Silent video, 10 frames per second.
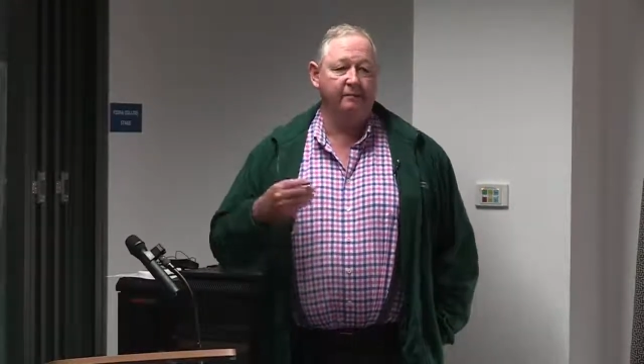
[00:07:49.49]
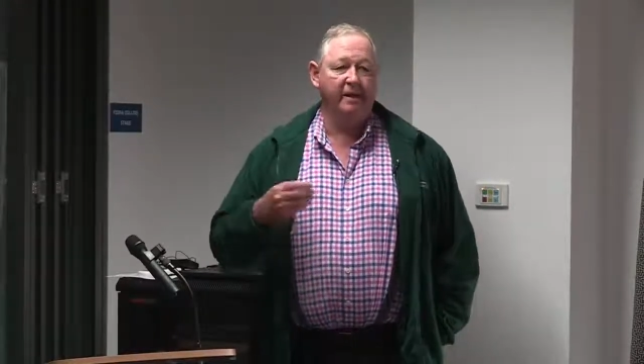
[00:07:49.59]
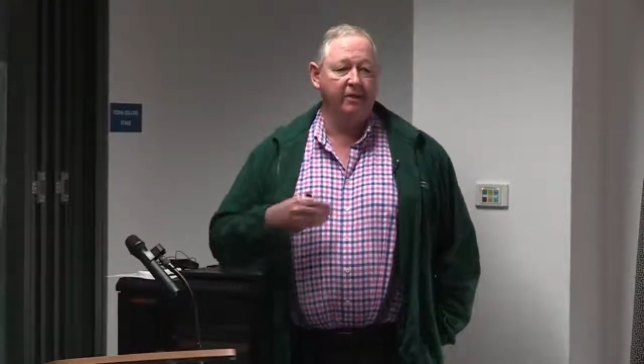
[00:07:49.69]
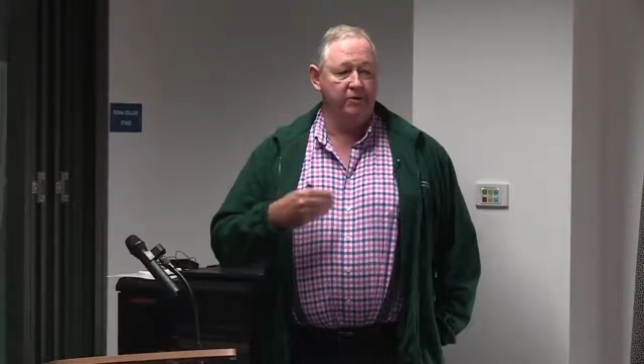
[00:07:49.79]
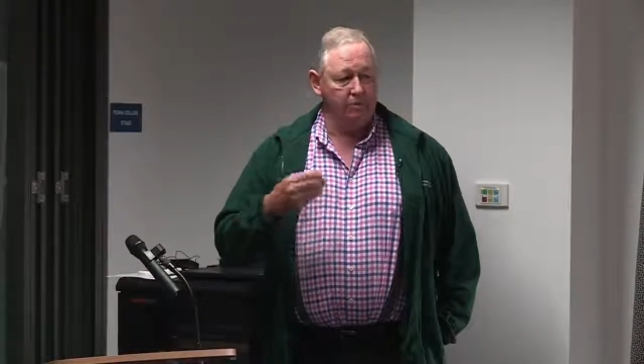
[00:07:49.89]

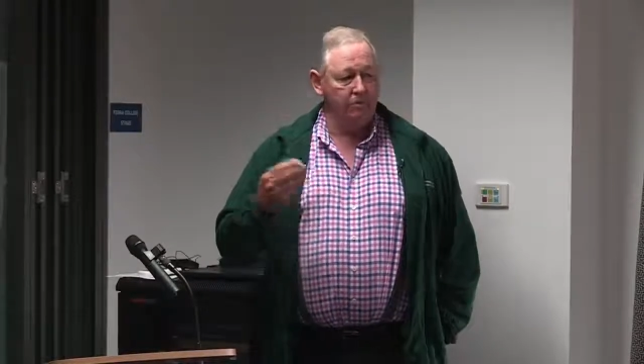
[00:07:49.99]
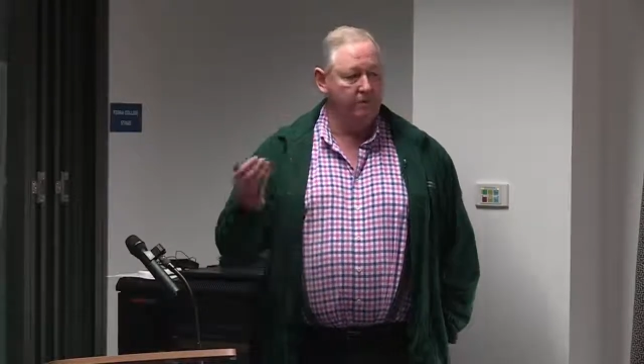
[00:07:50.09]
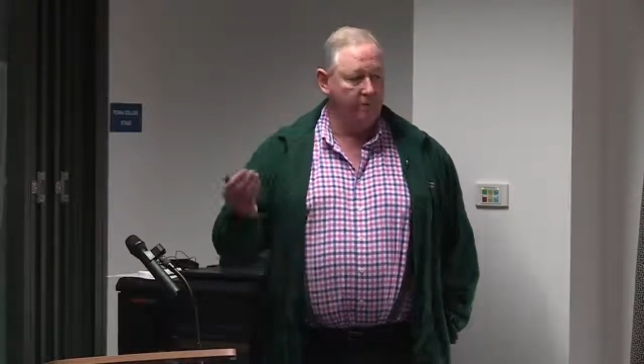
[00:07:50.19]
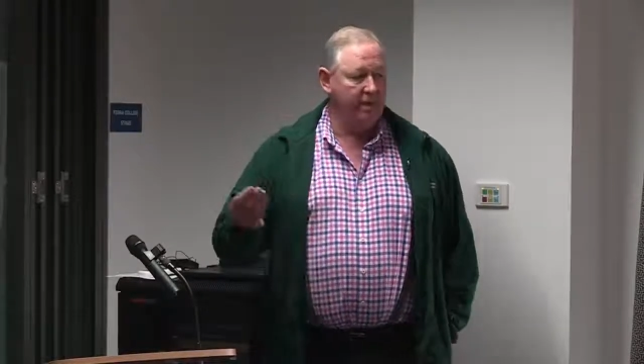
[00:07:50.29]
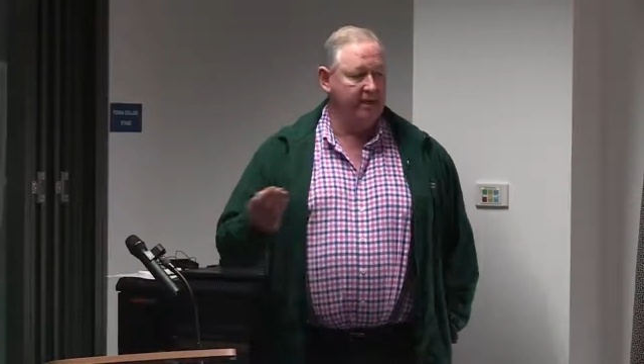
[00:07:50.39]
but you do
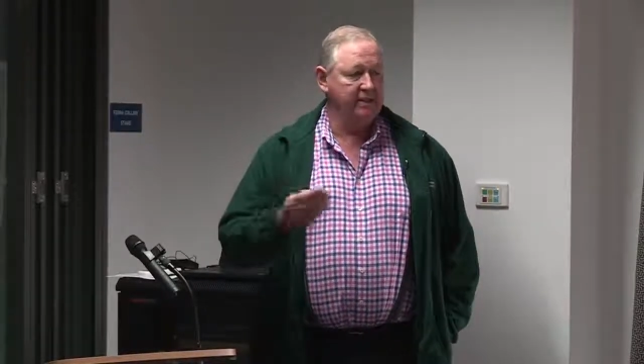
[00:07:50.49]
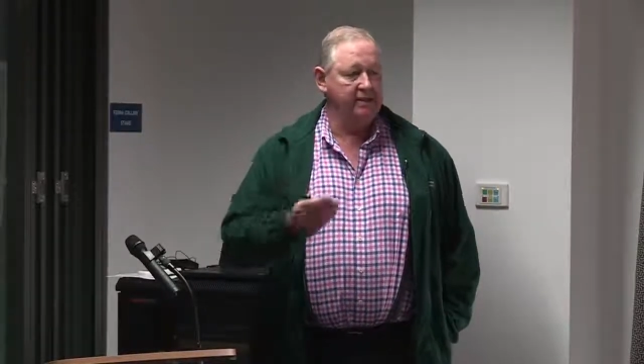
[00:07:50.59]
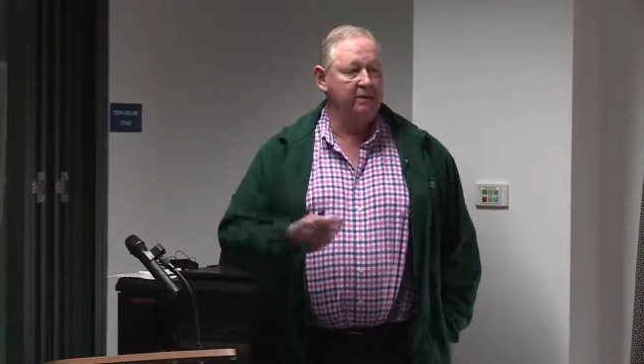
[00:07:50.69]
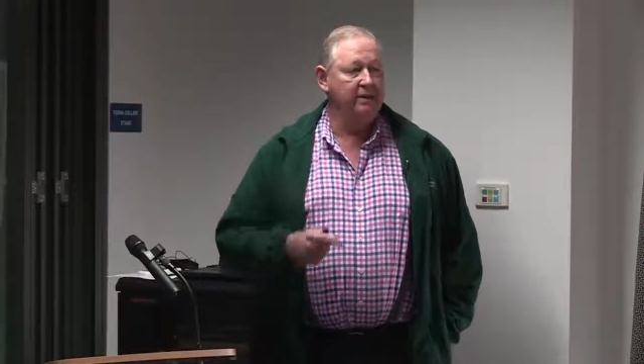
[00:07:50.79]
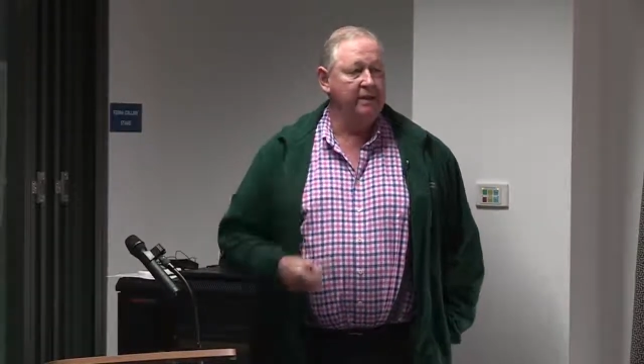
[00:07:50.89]
look for ways
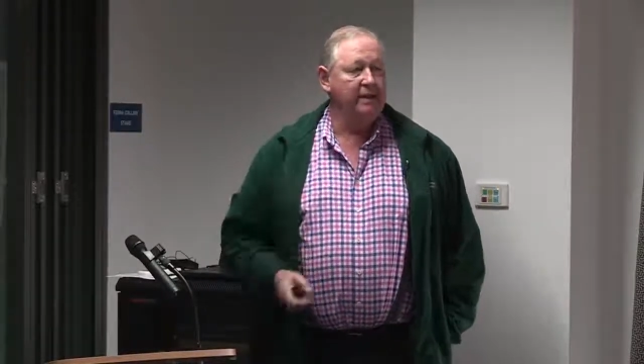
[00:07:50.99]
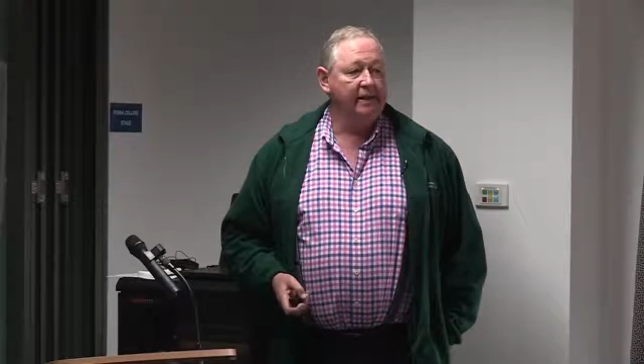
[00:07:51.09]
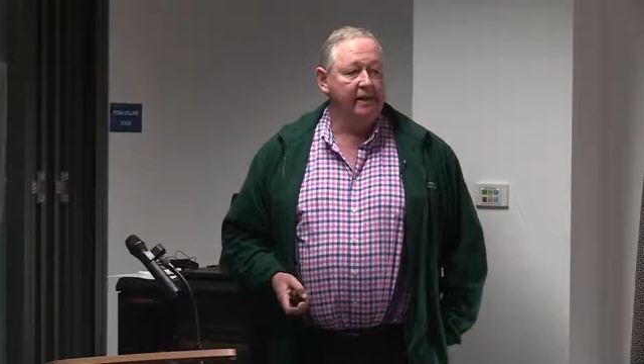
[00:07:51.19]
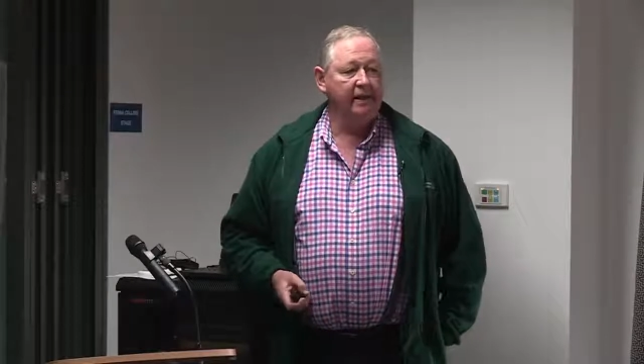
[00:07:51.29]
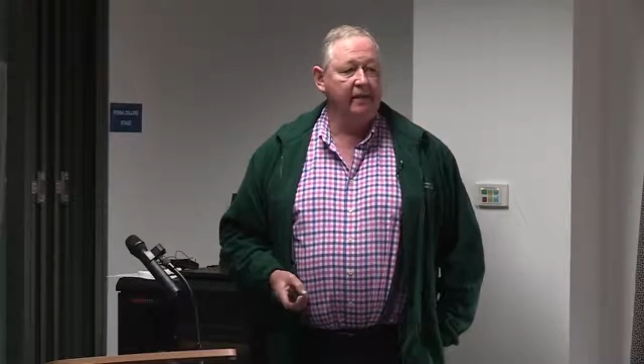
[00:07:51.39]
to
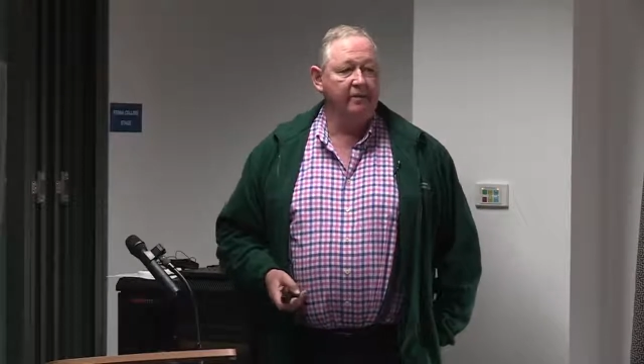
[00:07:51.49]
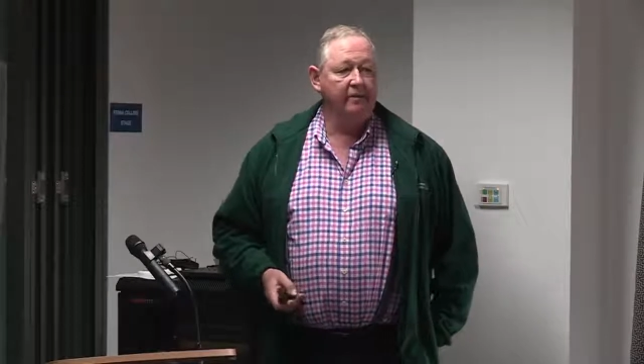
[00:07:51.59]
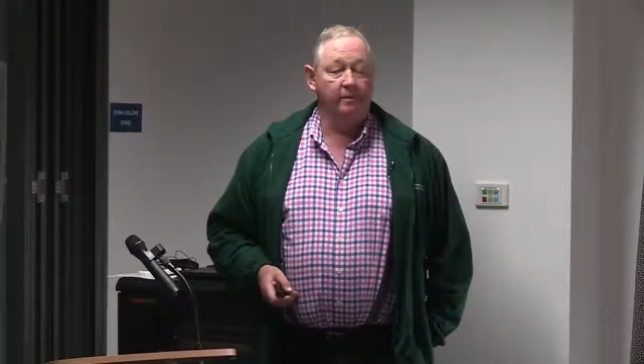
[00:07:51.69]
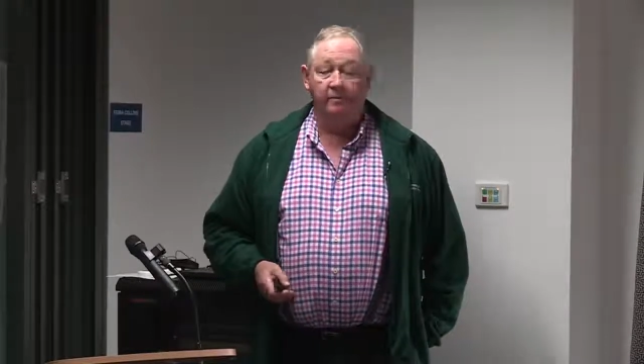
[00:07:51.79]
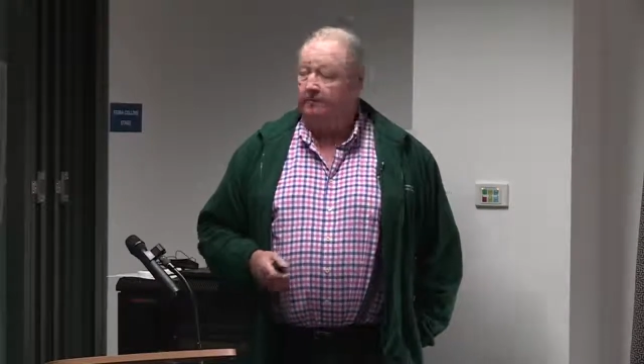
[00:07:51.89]
get
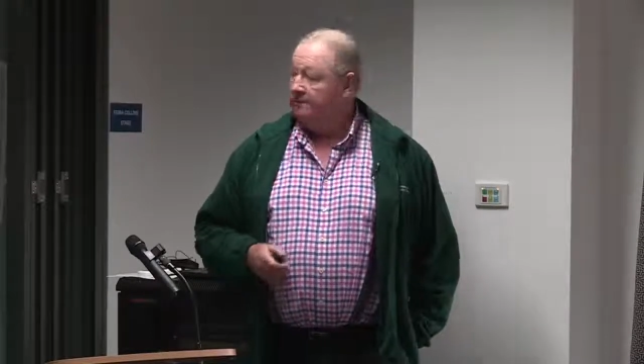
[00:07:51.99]
even with him.